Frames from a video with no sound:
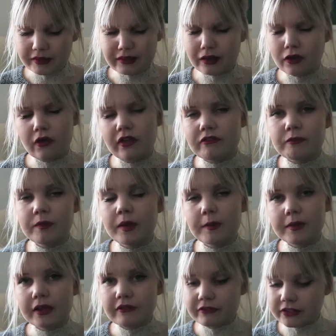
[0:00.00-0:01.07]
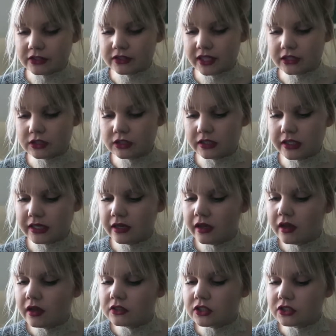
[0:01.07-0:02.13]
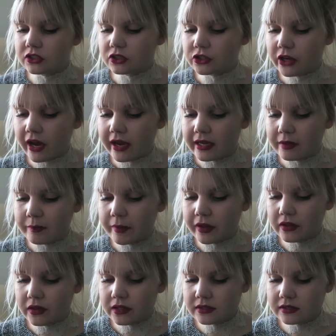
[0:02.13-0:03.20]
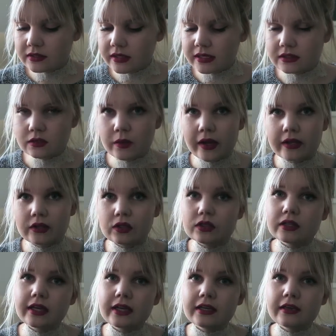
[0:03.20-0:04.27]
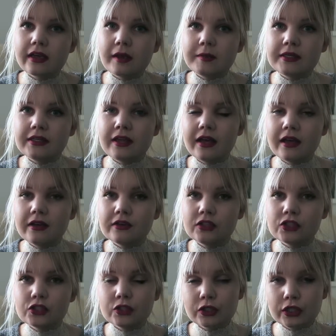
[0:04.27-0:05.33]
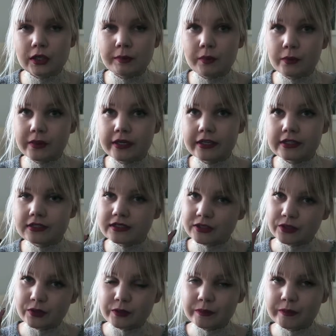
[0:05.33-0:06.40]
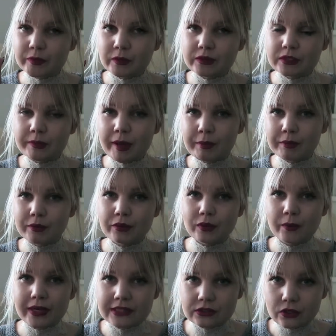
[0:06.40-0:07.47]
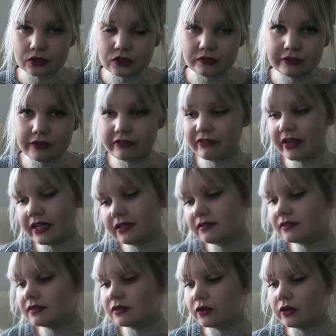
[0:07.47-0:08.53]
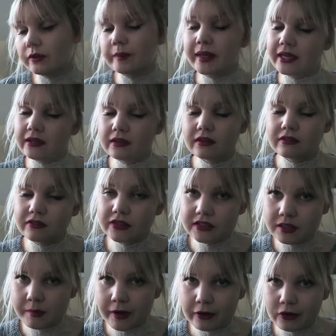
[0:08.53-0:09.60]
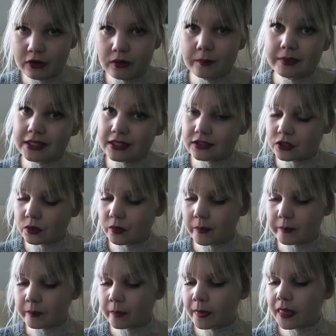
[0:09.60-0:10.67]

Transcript: think I got it from Urban Outfitters actually, just to try, but this is quite a good thing. I mean, you do look a bit weird, you know, going to bed with all the white dots over your face, or pink if it's the Mario Badescu one.